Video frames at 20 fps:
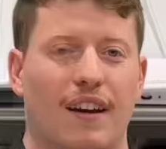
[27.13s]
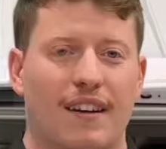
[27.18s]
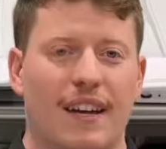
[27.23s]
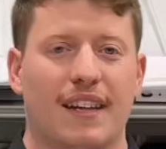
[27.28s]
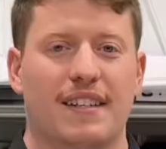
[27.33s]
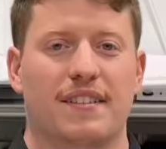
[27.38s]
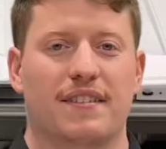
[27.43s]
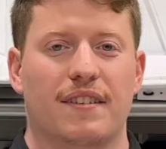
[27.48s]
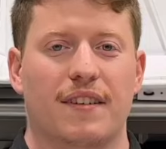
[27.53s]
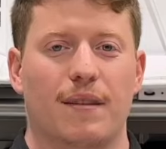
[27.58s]

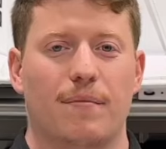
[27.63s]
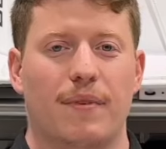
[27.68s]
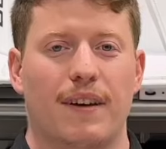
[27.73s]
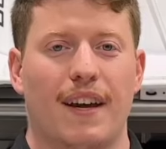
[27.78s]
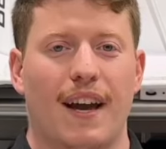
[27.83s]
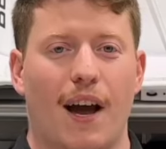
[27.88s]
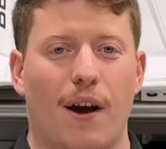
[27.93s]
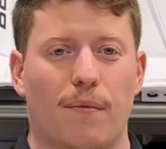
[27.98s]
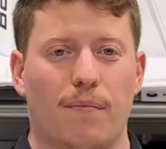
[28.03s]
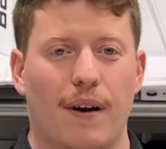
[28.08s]
Next is gonna be
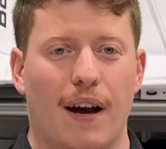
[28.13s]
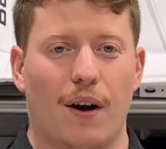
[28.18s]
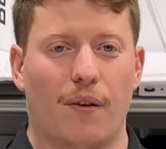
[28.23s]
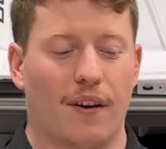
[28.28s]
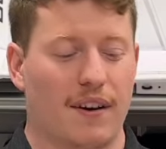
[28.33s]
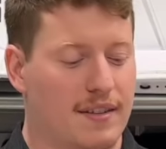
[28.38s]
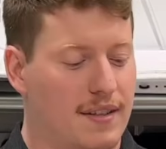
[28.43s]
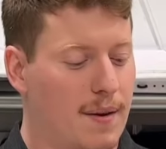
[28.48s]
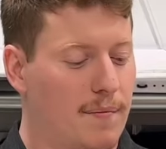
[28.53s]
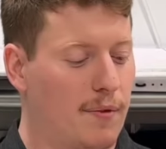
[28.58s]
how Bauer
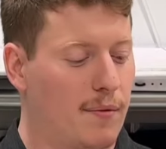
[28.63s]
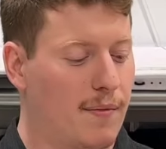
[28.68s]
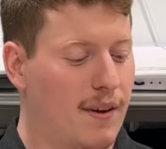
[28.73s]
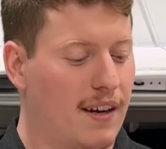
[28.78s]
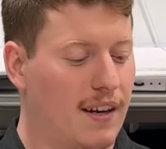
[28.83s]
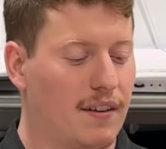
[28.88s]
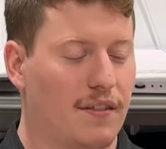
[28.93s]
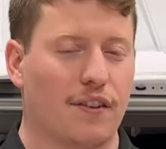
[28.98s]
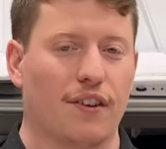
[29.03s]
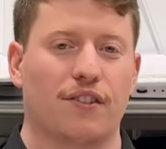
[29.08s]
has
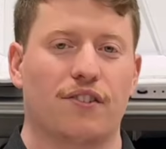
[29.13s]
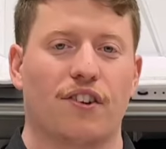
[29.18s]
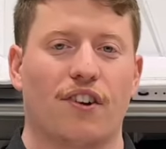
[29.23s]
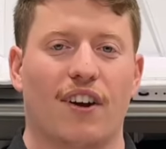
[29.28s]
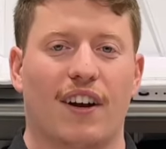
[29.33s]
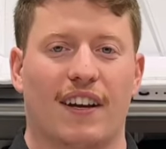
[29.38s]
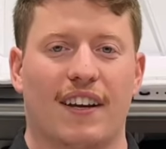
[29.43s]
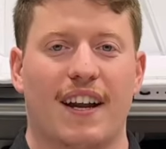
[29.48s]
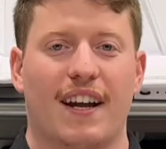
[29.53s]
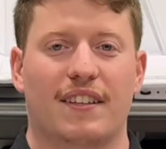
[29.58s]
implemented their
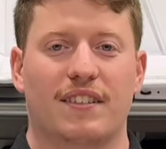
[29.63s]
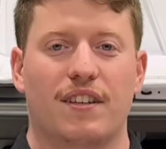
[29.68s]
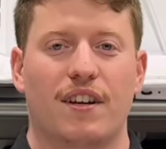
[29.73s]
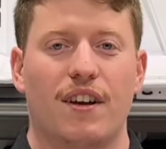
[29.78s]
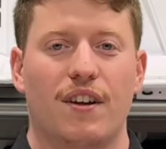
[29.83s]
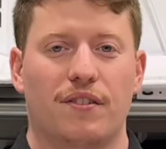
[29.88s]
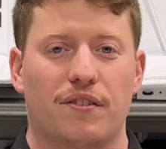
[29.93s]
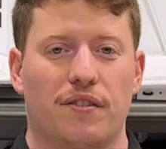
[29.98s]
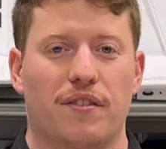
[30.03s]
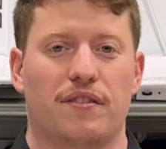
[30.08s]

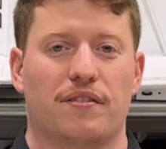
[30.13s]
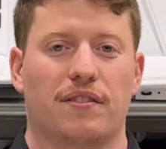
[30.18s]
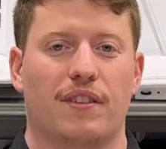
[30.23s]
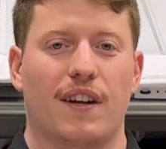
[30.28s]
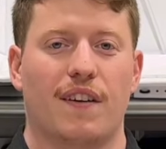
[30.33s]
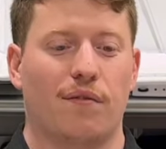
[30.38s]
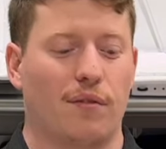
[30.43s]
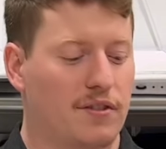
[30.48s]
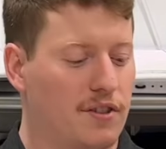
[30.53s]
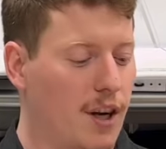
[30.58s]
DuraConnect to this
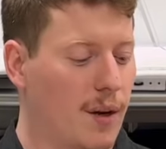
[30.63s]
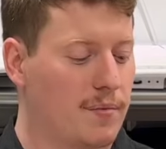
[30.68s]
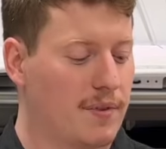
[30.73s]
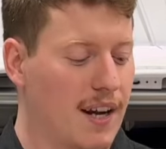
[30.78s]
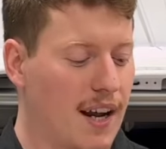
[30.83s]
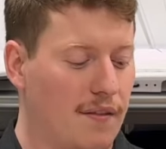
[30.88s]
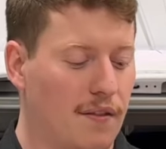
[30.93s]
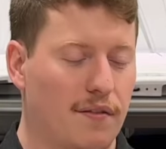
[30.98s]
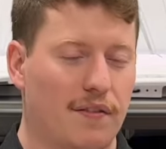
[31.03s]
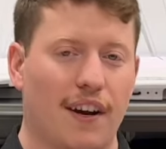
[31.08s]
glove, which helps it
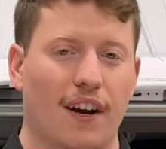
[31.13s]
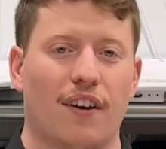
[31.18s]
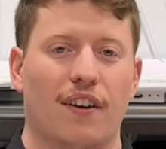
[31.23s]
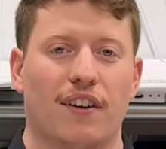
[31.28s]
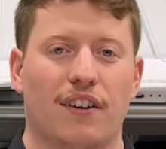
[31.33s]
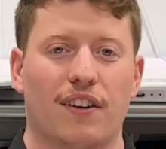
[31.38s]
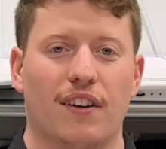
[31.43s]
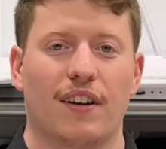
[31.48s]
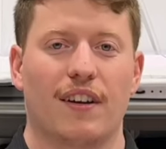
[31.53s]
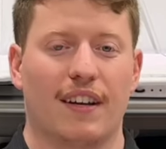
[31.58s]
have a very
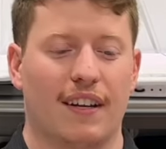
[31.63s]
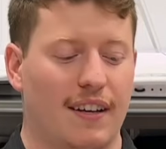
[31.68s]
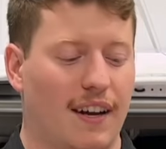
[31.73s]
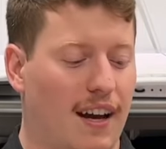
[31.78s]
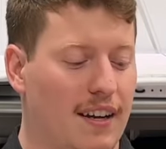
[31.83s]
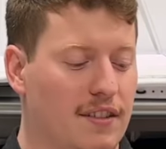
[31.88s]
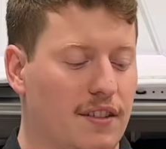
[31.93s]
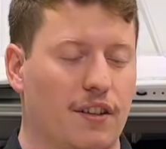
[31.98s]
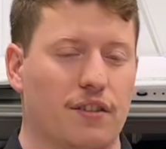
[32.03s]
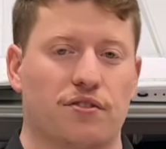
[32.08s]
good and
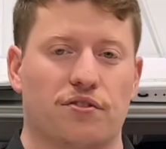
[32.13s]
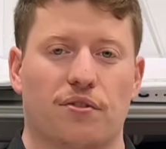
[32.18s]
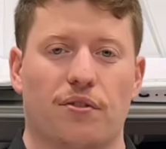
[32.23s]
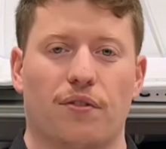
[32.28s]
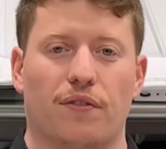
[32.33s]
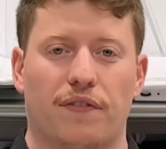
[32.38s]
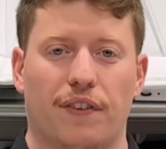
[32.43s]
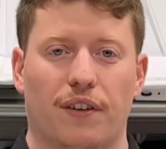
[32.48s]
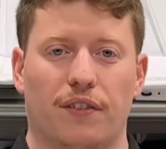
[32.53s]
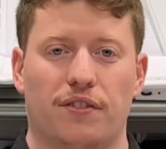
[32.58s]
nice control
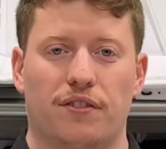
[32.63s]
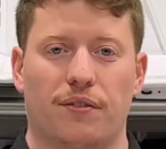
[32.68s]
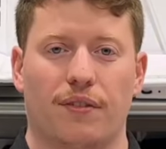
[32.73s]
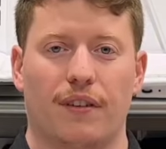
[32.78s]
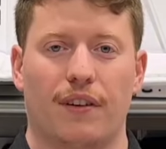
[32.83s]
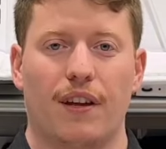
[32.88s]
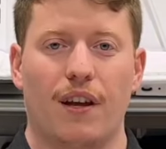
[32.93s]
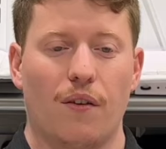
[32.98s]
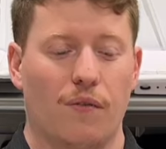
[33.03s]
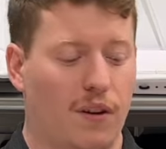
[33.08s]
feel to it
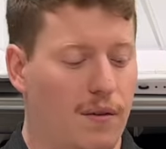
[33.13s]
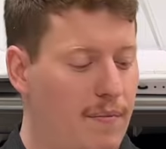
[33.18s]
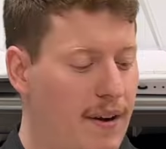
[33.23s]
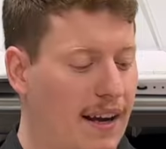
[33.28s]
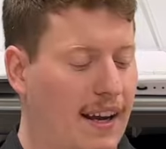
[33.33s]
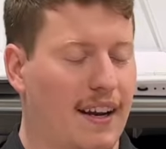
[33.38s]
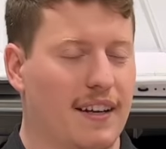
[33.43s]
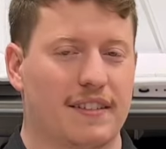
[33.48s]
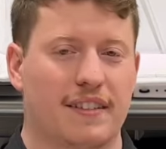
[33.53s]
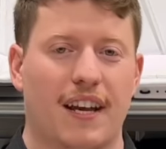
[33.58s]
when
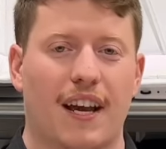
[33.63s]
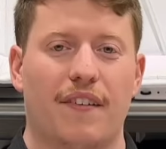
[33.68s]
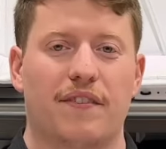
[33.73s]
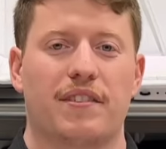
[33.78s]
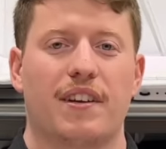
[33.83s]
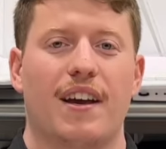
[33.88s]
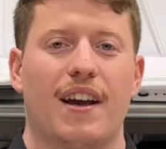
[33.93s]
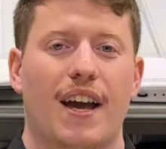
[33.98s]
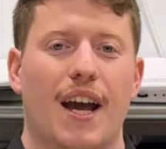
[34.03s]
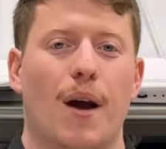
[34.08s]
making saves
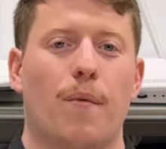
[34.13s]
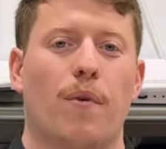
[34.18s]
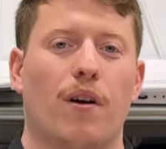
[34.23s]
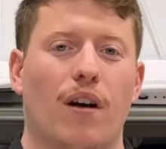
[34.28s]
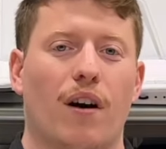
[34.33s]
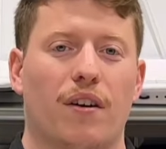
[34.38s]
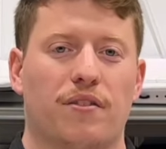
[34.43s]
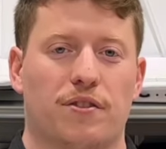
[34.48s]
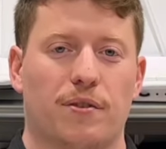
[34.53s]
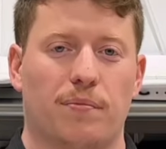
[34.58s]
and while
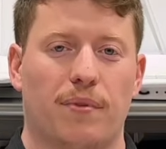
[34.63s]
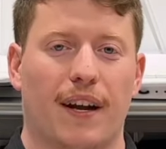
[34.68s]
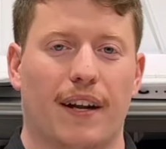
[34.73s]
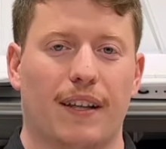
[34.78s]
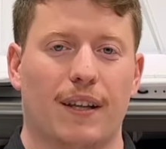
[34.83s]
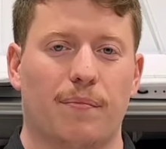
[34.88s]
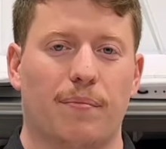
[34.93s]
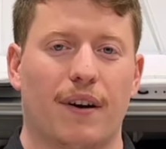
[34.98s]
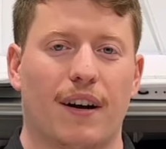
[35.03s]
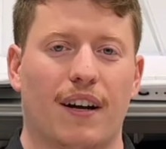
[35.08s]
also playing
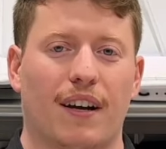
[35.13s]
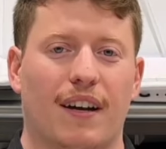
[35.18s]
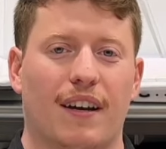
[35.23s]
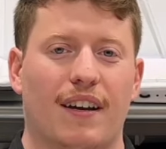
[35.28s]
the puck.